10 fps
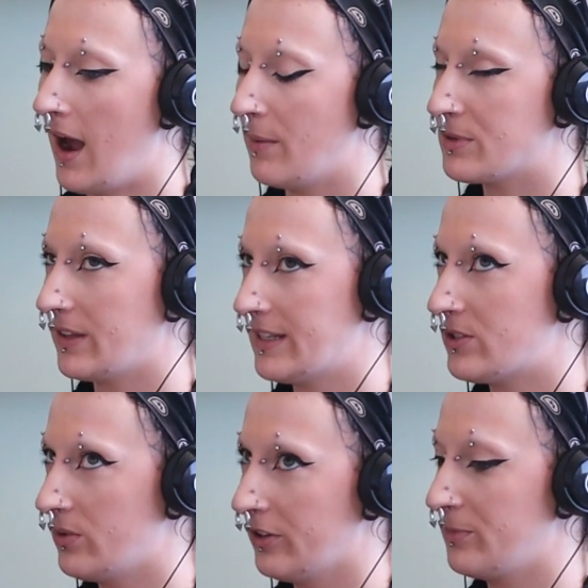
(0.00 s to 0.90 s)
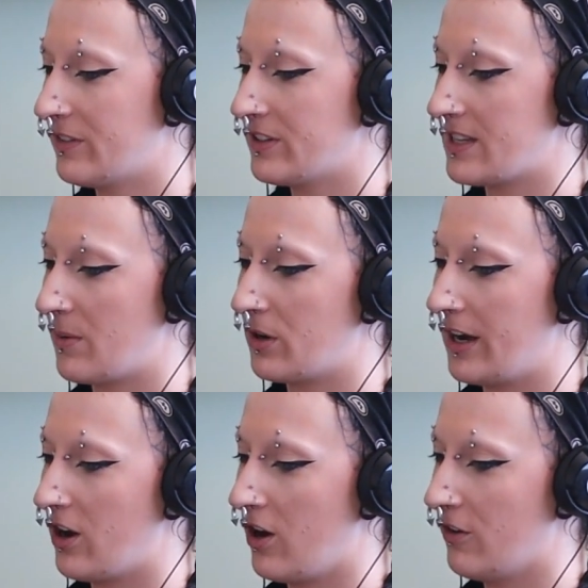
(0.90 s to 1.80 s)
Um, so let's do a little bit of a
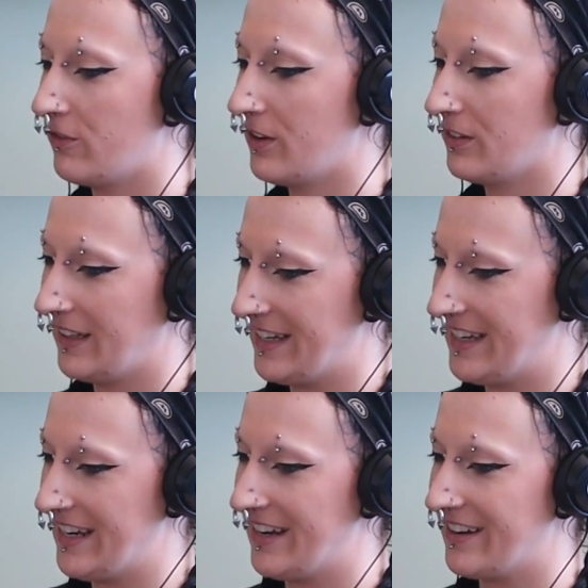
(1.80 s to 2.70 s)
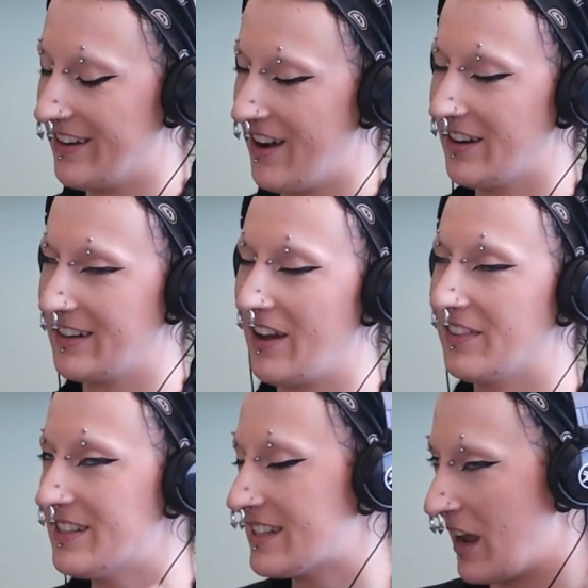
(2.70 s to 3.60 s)
summary of leaky gut. Now
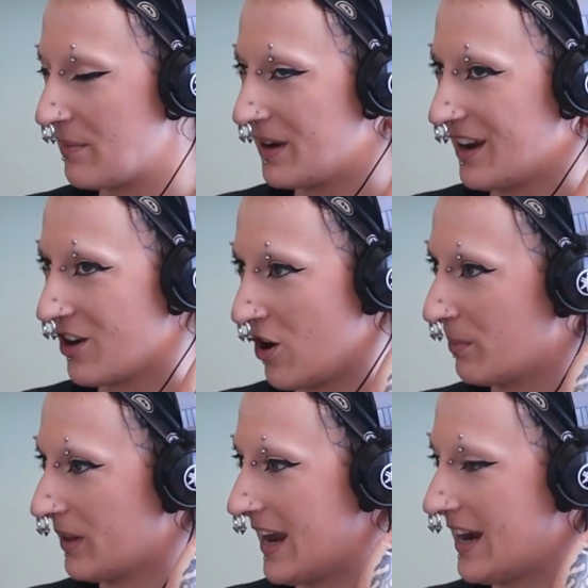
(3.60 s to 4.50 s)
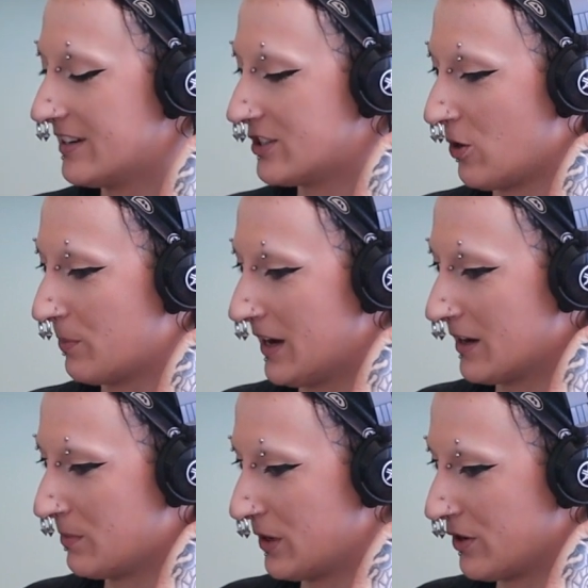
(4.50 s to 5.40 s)
this can be a complicated
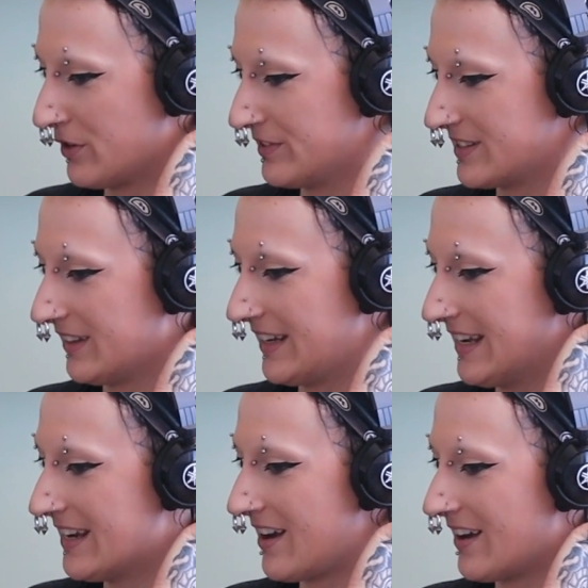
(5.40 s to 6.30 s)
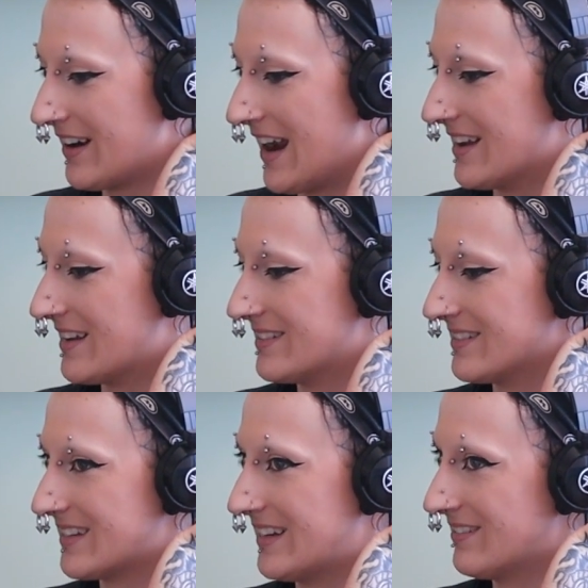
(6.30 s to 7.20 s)
topic because leaky gut
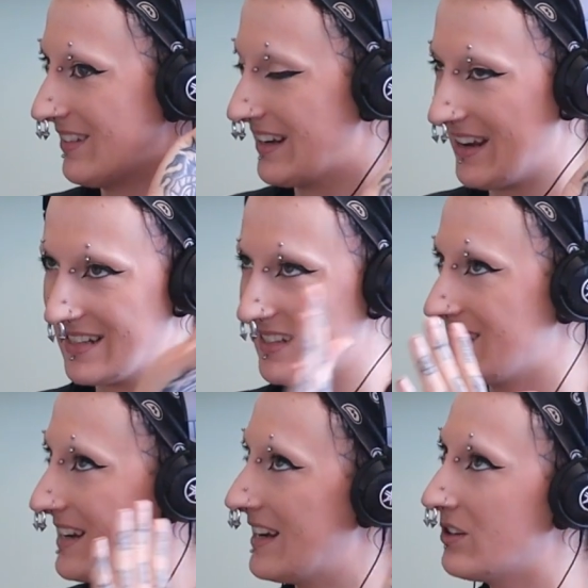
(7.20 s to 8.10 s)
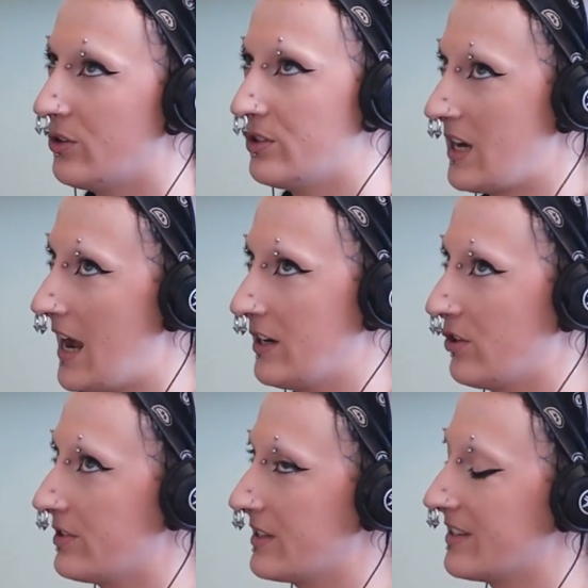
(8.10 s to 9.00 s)
as it like as a standalone
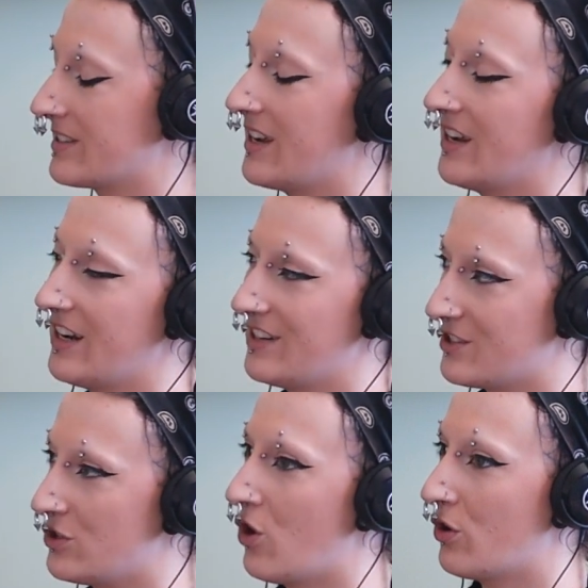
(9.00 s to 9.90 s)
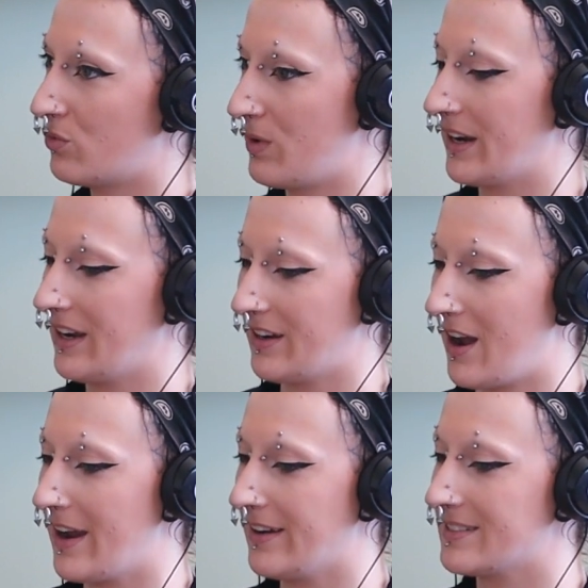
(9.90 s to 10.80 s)
diagnosis is not
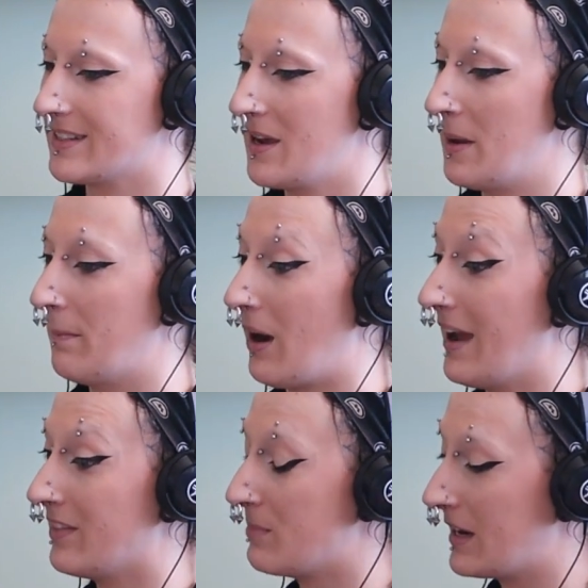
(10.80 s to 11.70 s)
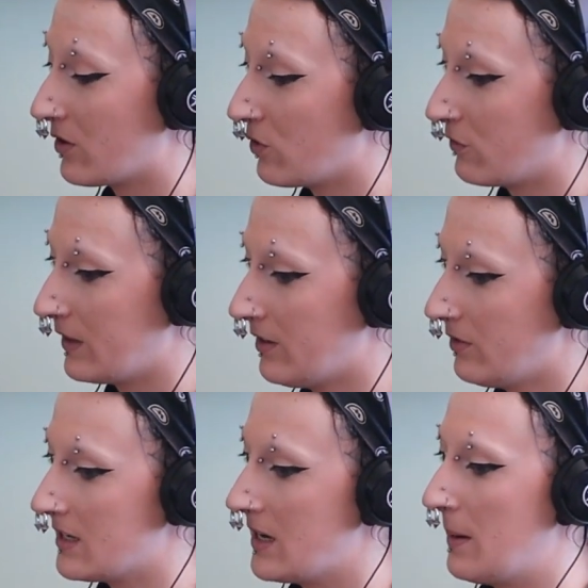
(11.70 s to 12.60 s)
recognized by the medical
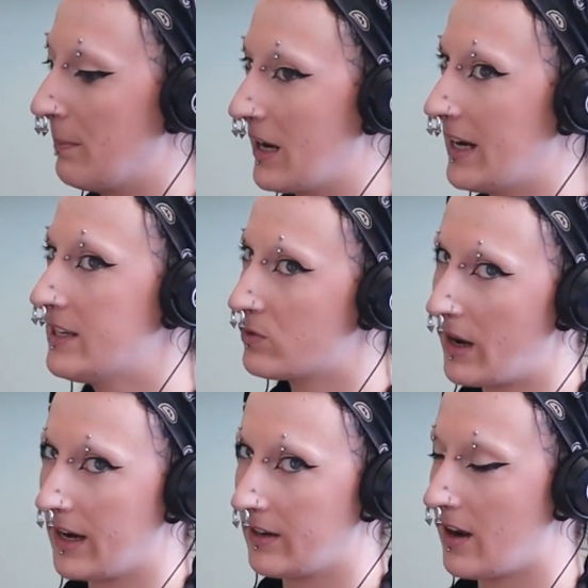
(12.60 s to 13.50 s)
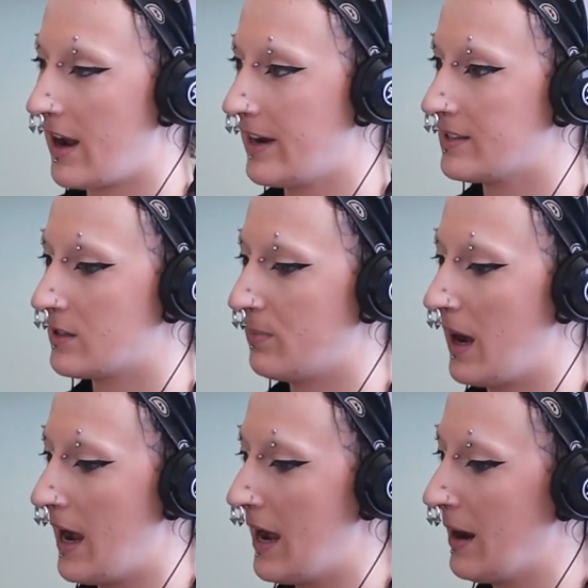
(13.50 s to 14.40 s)
field, but it is recognized
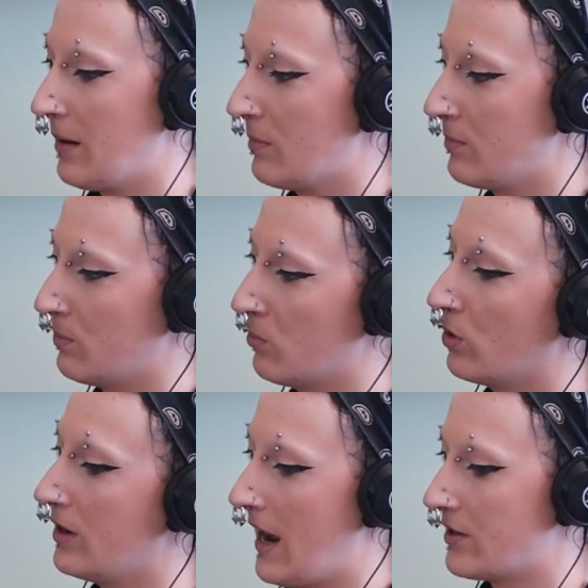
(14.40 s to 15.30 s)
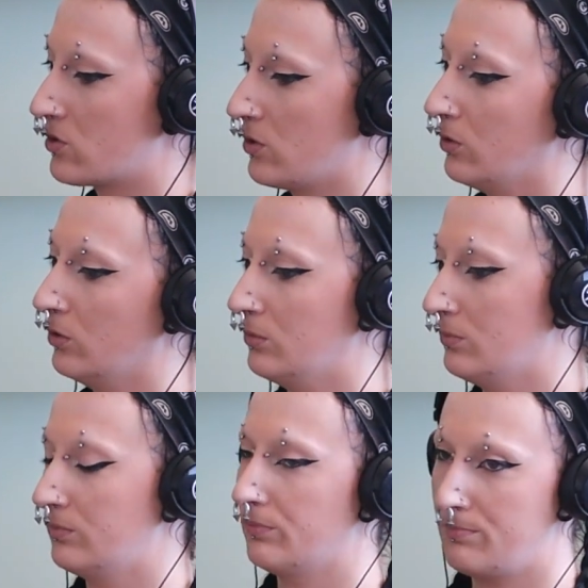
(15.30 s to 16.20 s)
by more
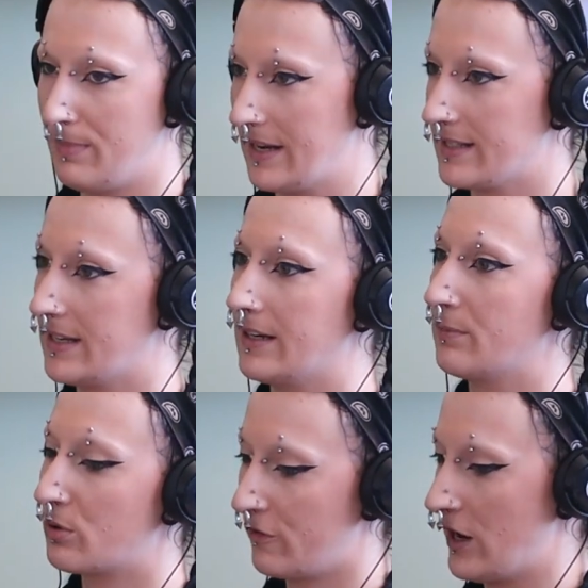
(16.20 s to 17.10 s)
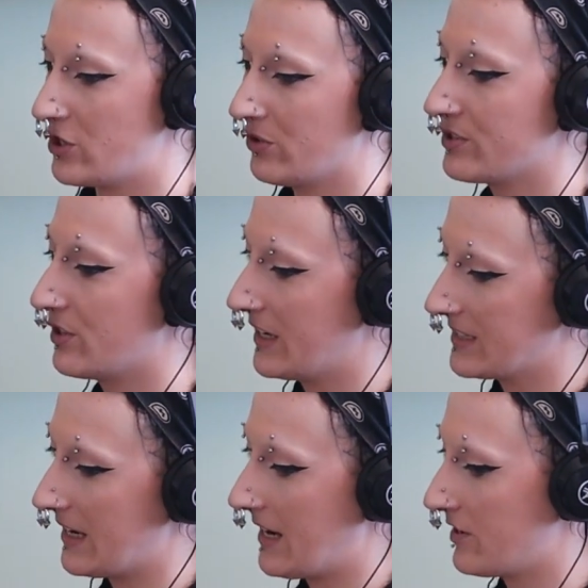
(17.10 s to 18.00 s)
natural medicine professionals, so
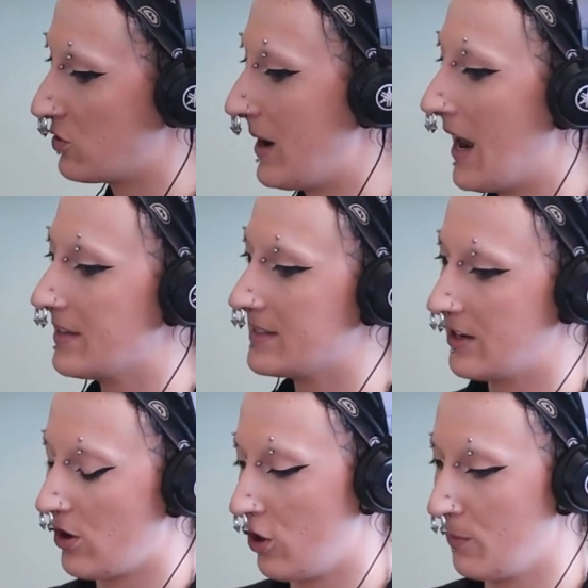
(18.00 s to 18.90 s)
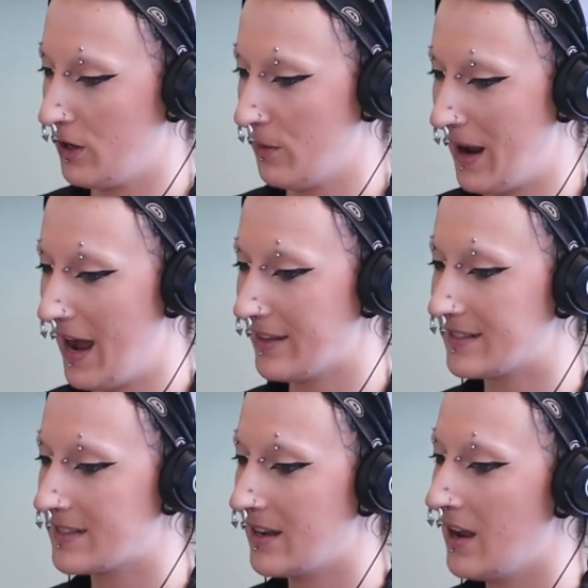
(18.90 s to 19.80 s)
things like naturopaths and
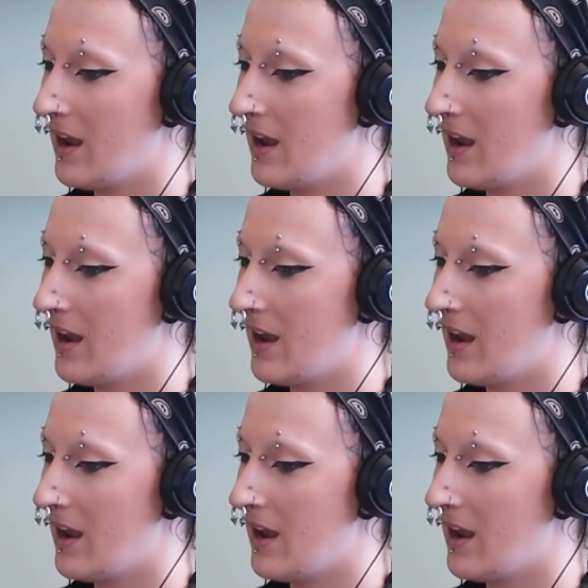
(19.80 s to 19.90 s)
homeopaths.